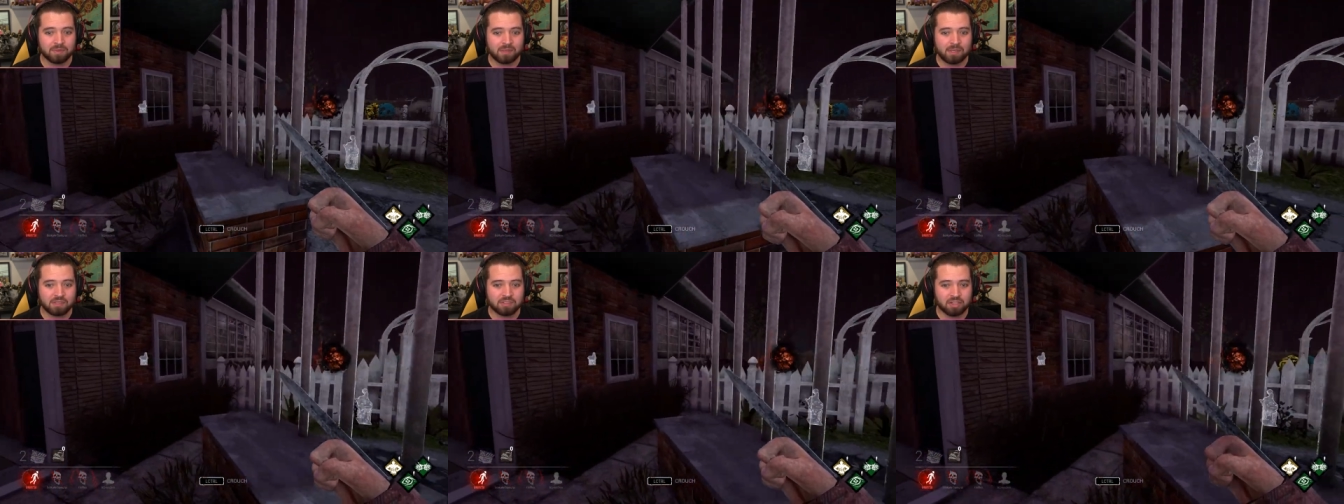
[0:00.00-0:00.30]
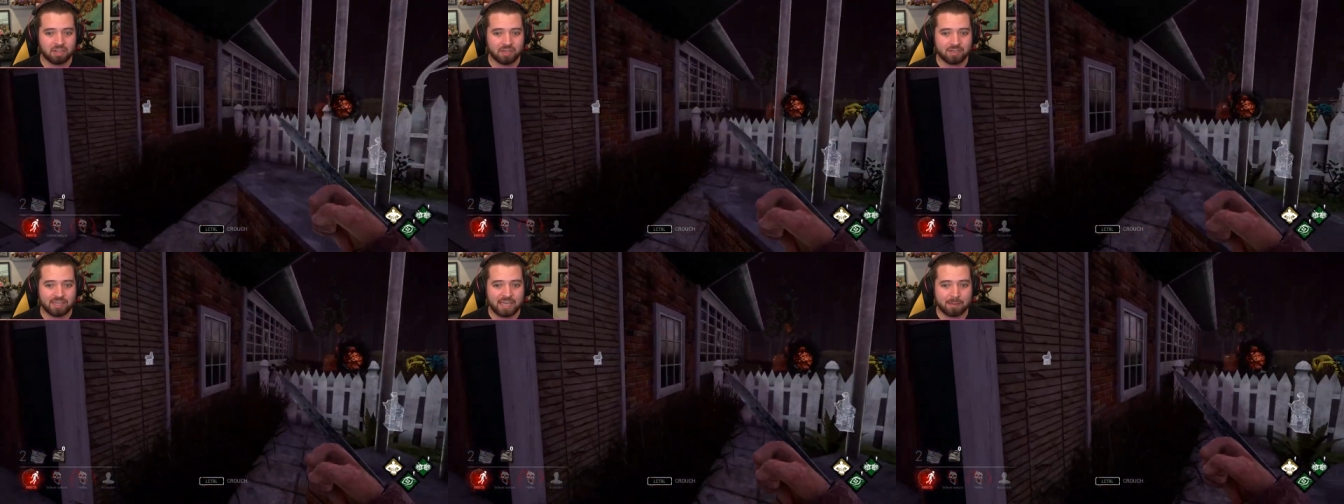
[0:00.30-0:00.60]
You
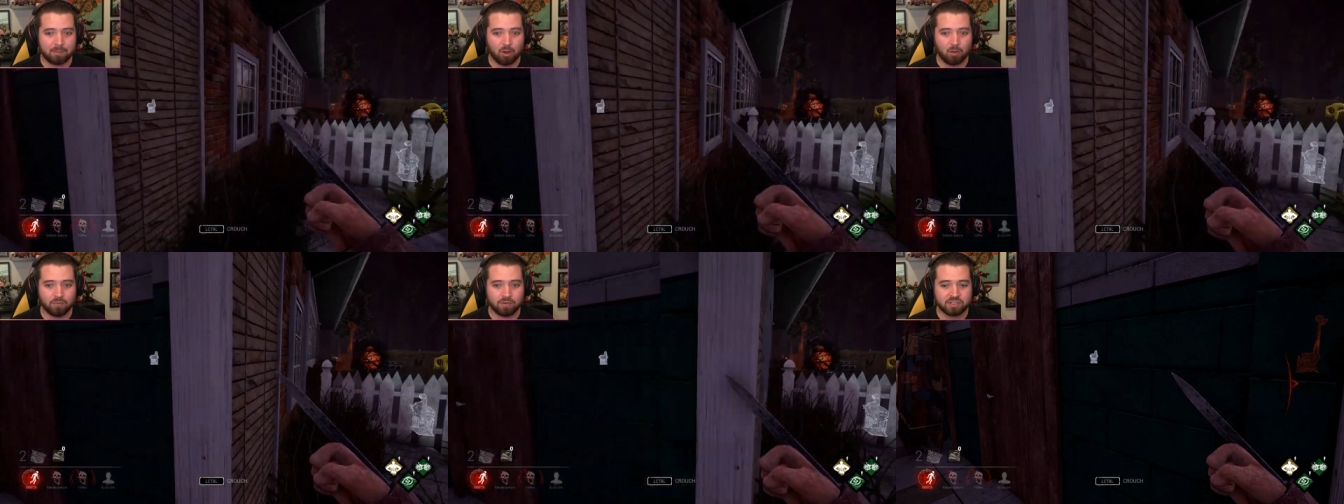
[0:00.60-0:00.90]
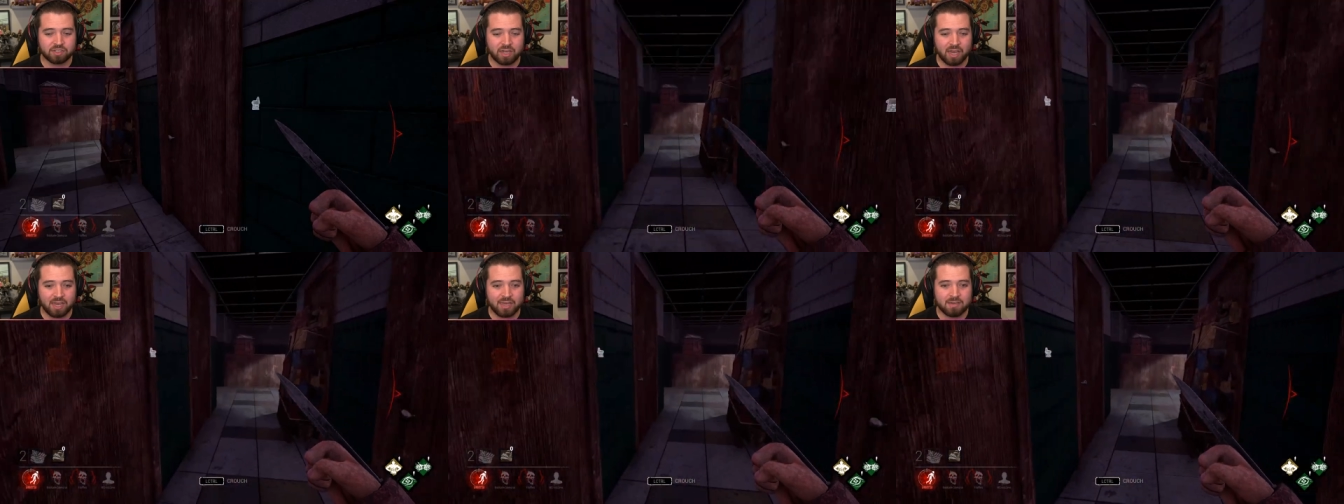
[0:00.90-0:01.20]
saw that game over
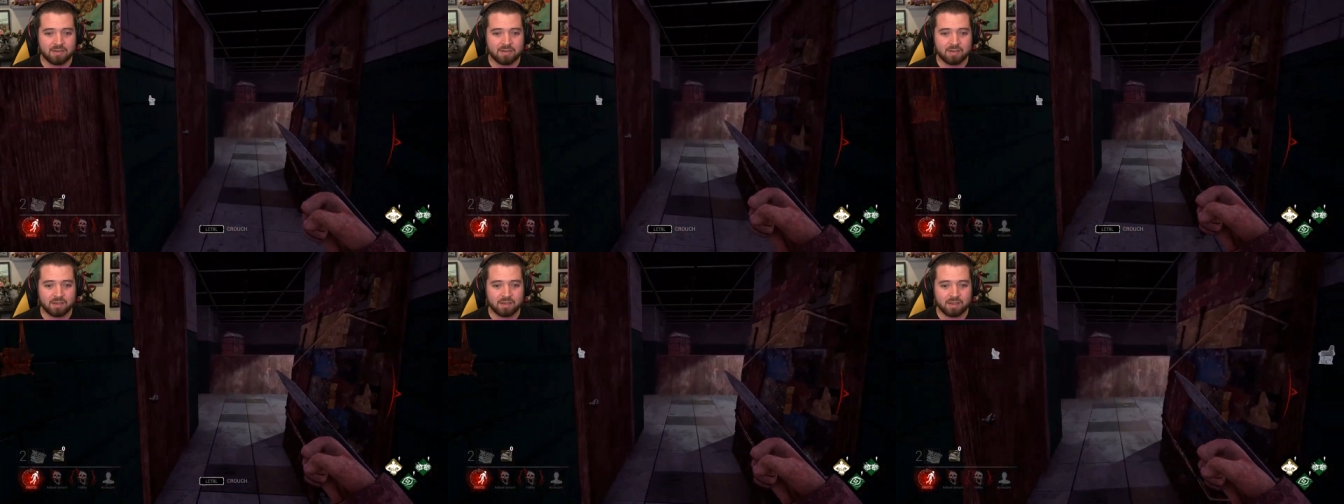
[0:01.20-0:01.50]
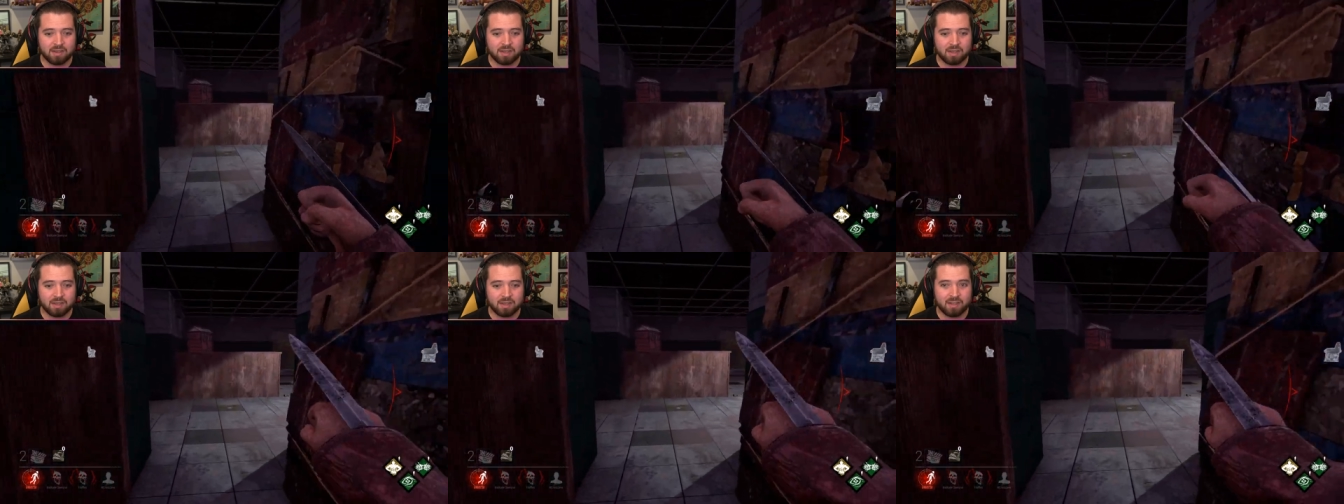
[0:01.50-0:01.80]
sign?
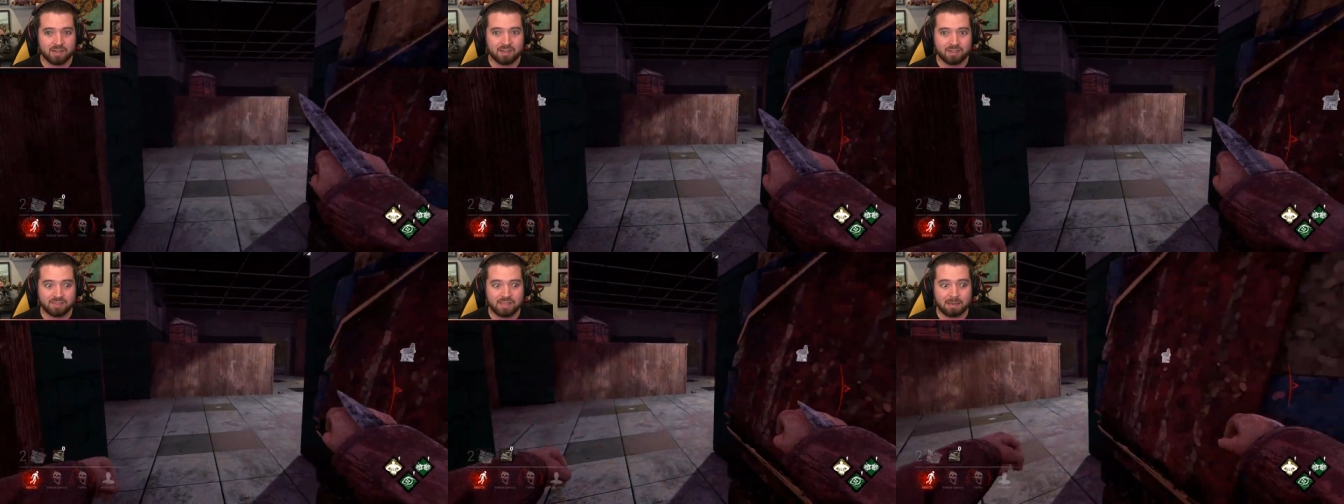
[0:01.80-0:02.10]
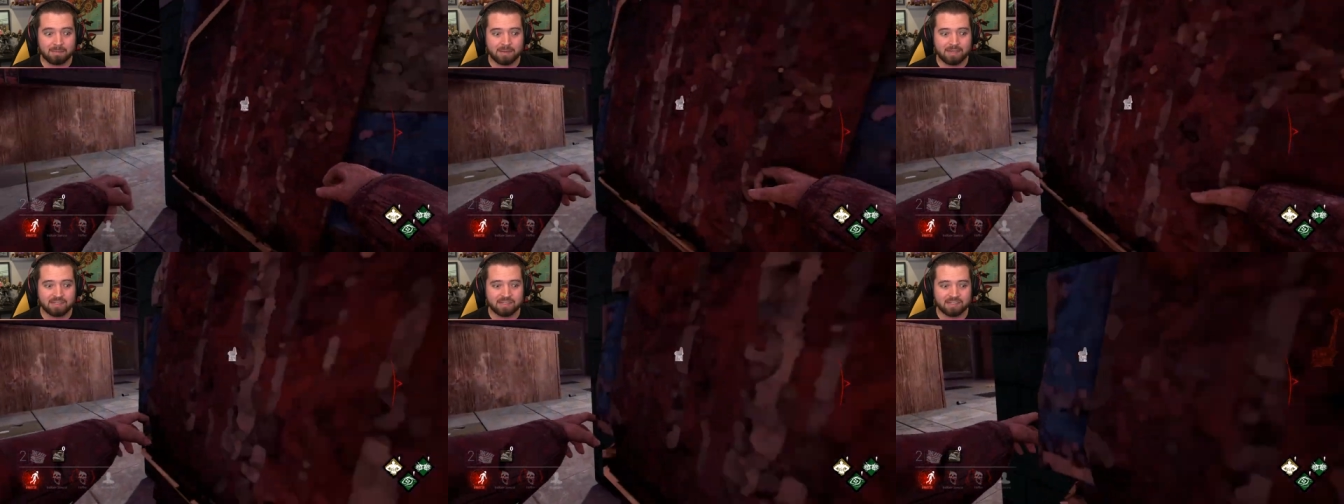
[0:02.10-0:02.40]

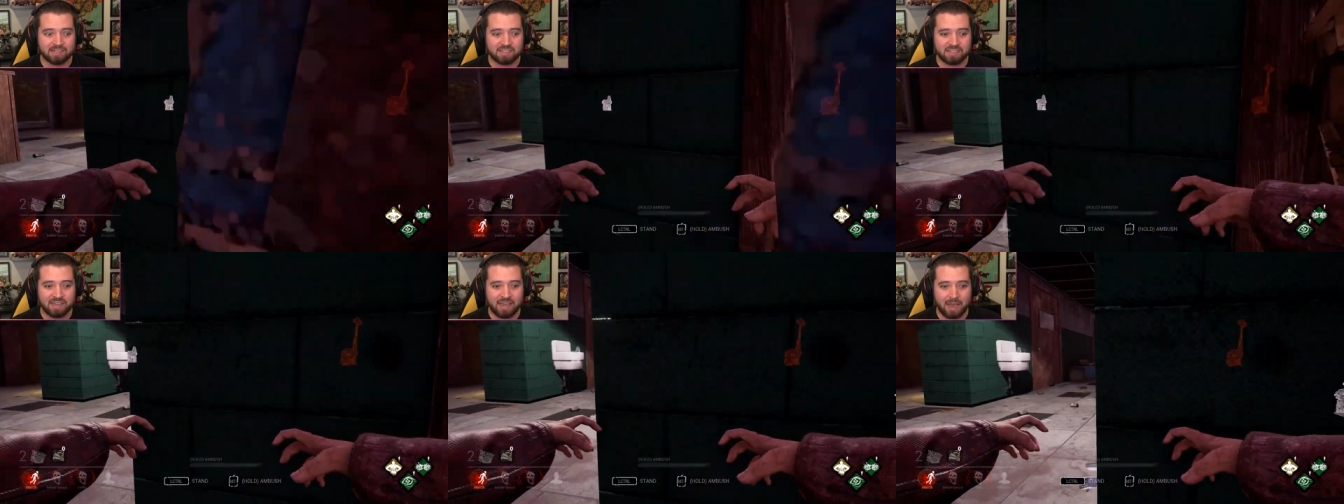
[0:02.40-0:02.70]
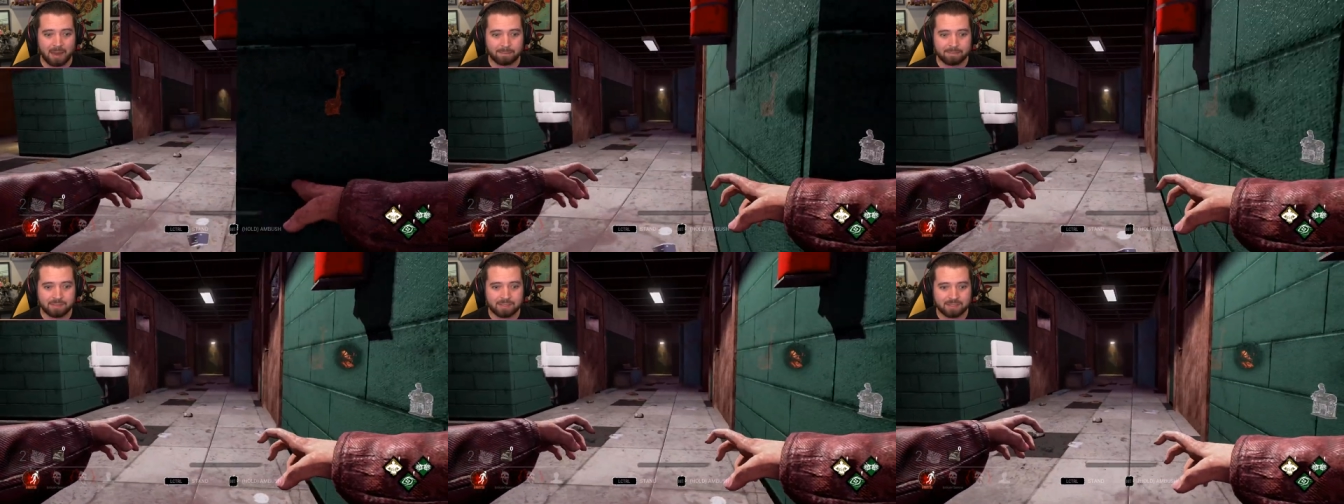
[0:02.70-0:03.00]
That means it
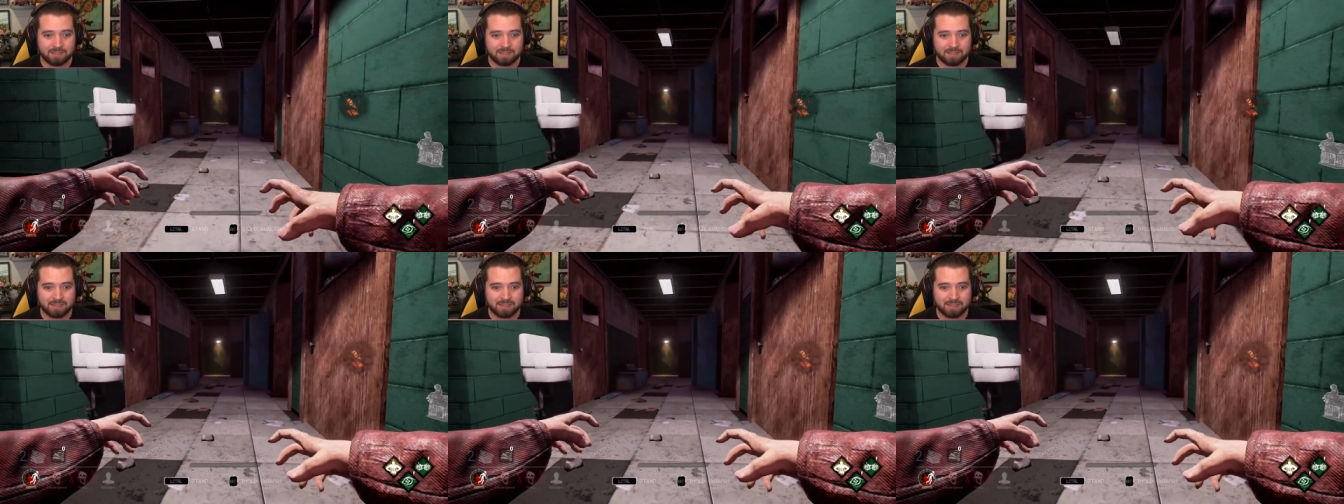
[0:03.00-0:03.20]
snapped.